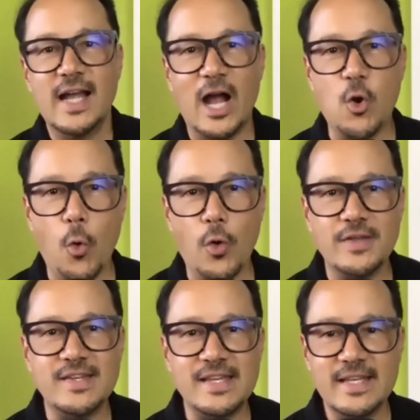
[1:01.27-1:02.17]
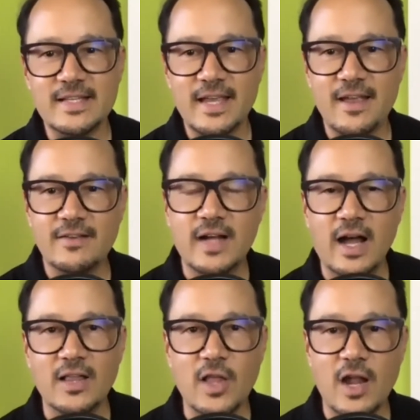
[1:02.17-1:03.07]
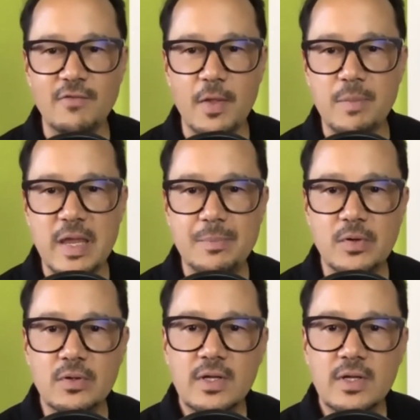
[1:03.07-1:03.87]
quarantining like a lot of other people.